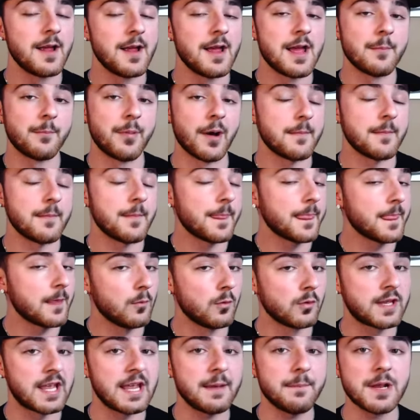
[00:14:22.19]
But we'll
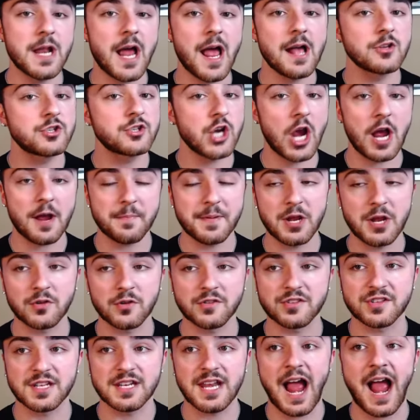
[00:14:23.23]
keep an eye on Jock
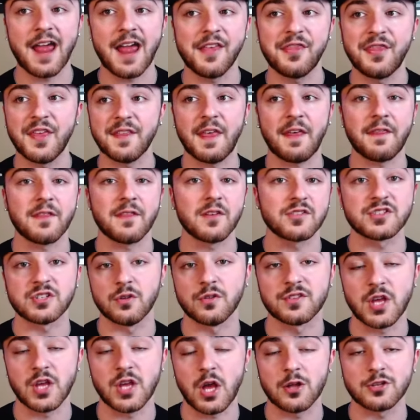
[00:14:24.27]
Peterson. I think that there's still a
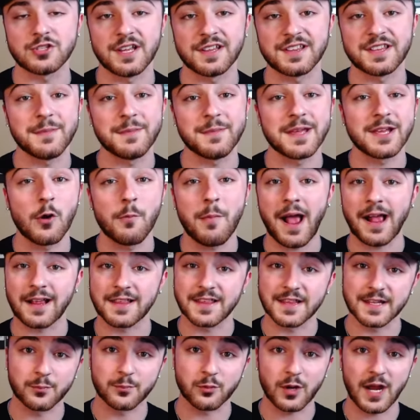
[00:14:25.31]
solid chance he may go back to
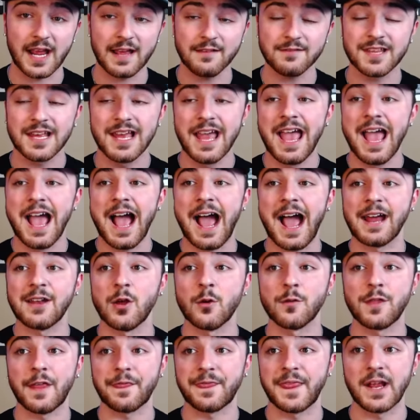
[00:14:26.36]
the Braves. I know
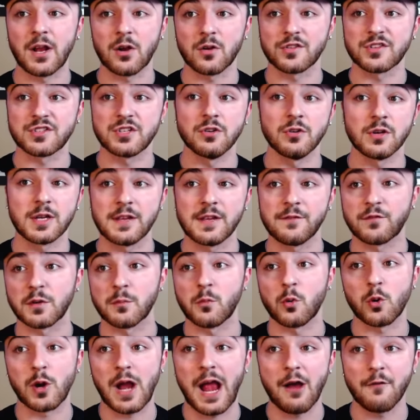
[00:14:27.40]
that they are still looking for
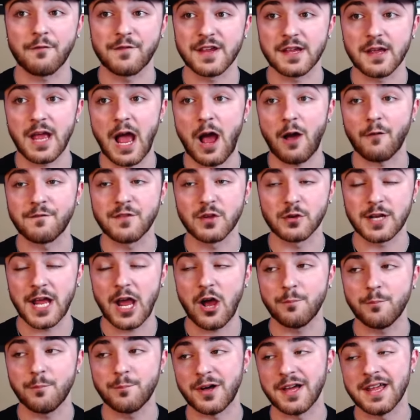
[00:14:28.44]
more outfield
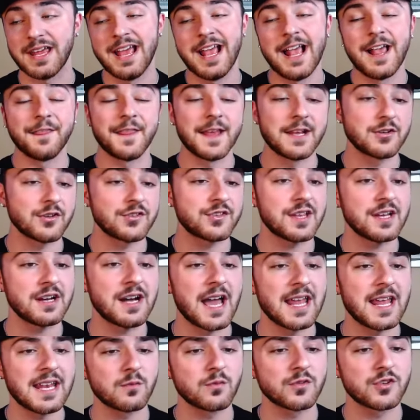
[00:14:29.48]
help, but they just
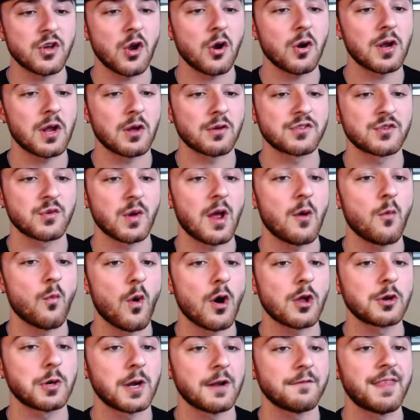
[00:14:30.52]
landed Rosario. So I
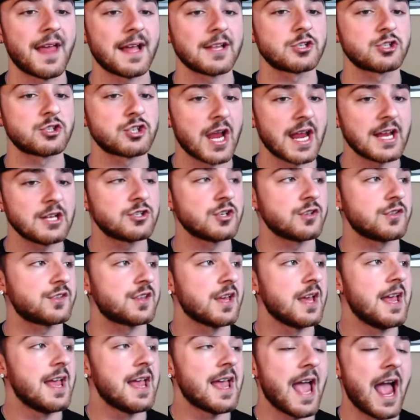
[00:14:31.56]
wonder if that changes
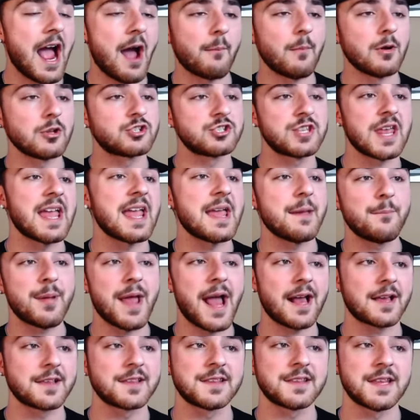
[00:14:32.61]
how much that
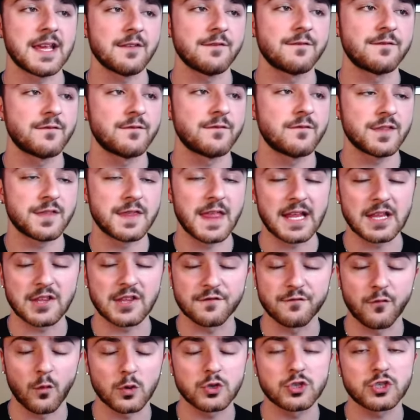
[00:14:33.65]
impacts things things
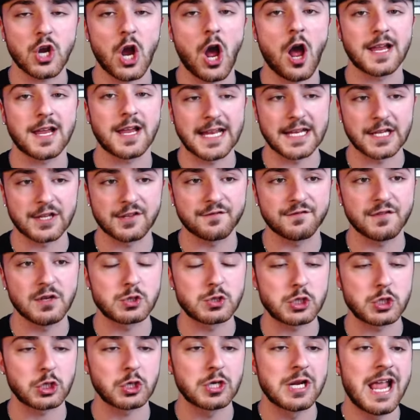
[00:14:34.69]
for Jock and his
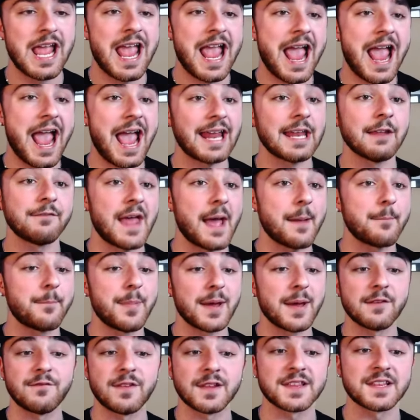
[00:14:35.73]
future, and if that
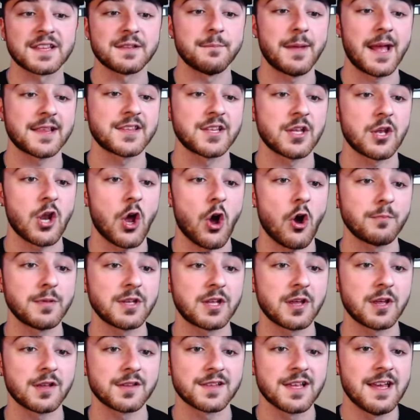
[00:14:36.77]
benefits the Mets at all.
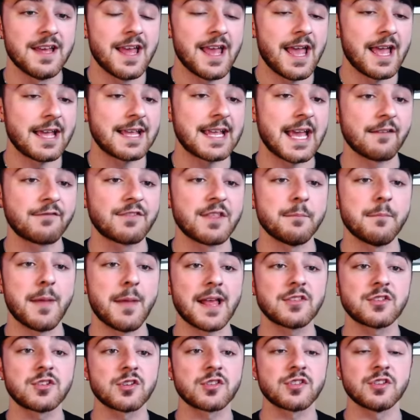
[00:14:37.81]
Because, again, if the
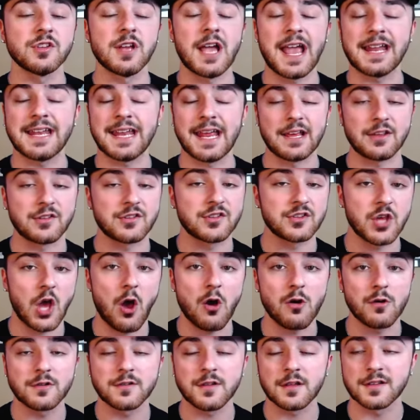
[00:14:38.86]
Mets just land a
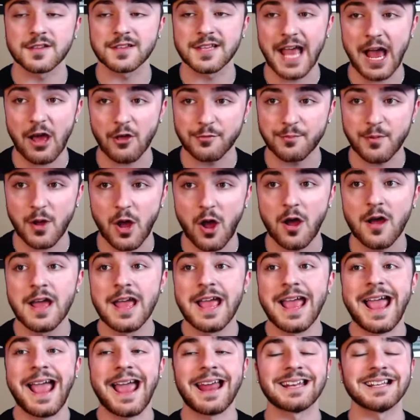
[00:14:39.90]
solid southpaw
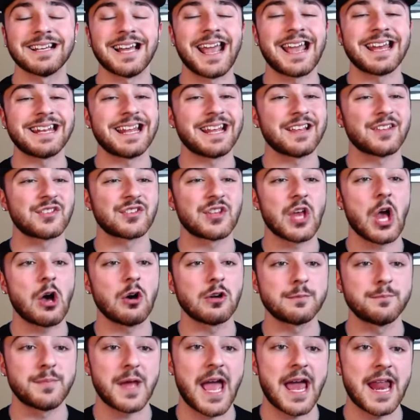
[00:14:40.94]
and land a
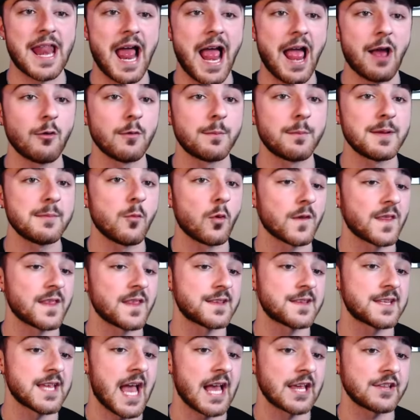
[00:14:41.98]
solid bat, I will be more than
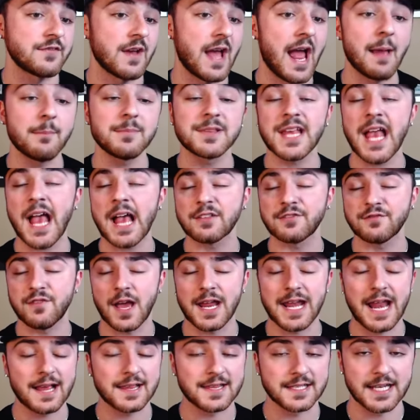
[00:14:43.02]
satisfied. I'm satisfied
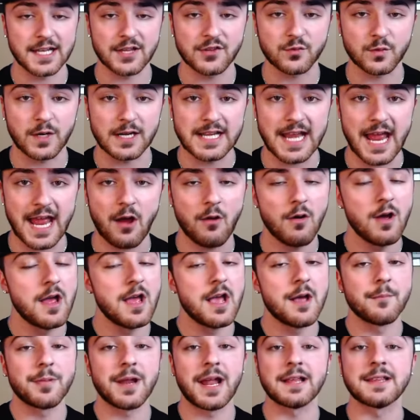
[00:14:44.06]
as it is right now,
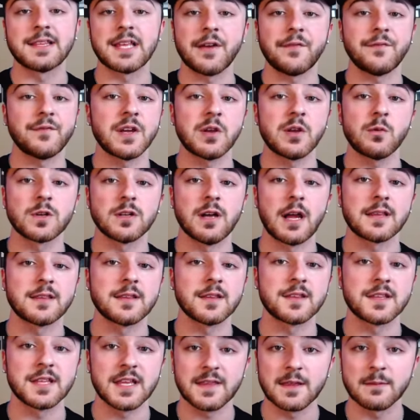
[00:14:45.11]
but I definitely would like to
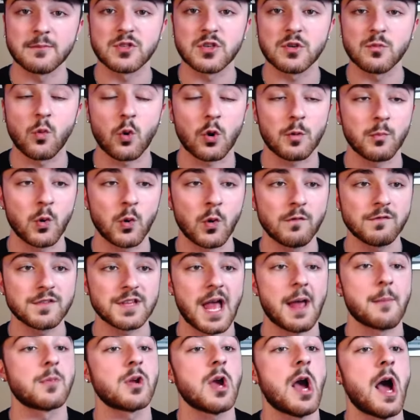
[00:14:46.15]
see them do more moves.
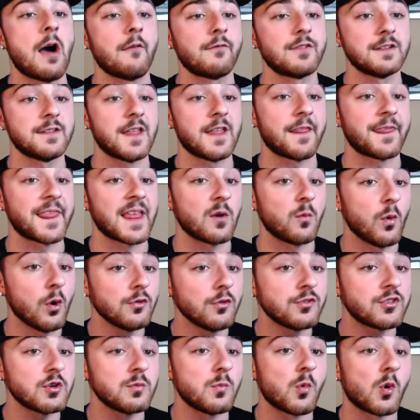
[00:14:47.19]
I'm confident that they will
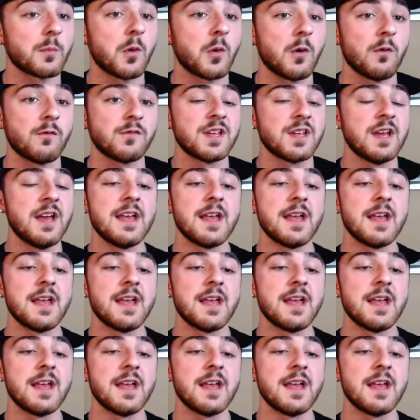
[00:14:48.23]
do more moves.